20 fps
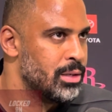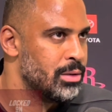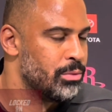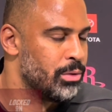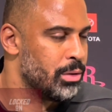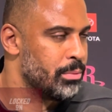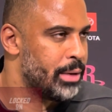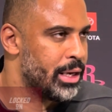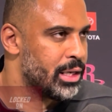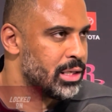
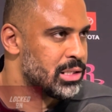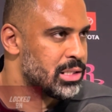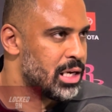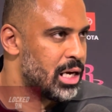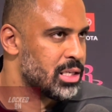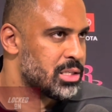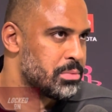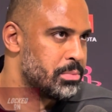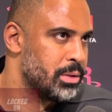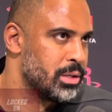we were making
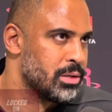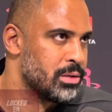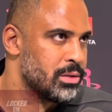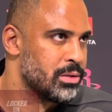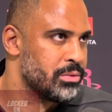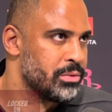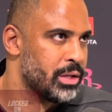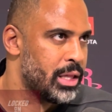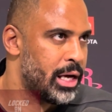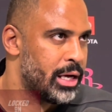shots, but
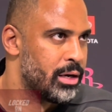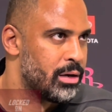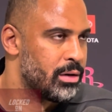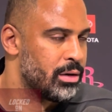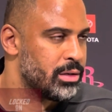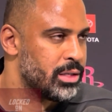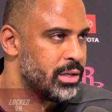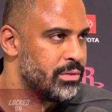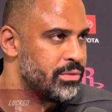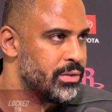relied on
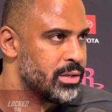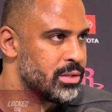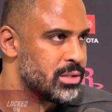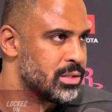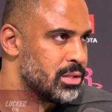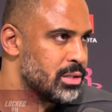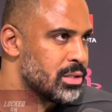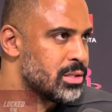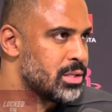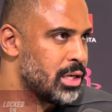our defense
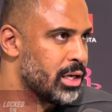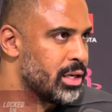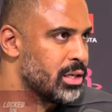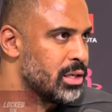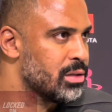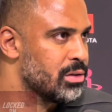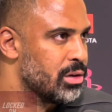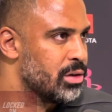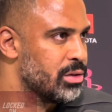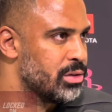and the second
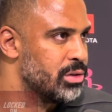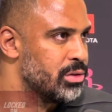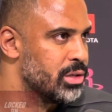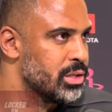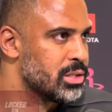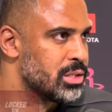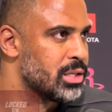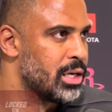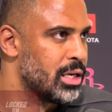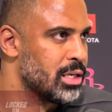and third
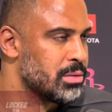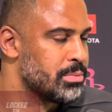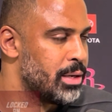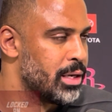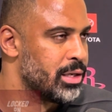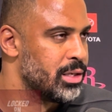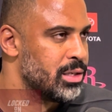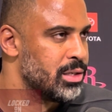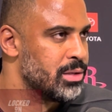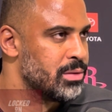units got us
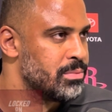back in it.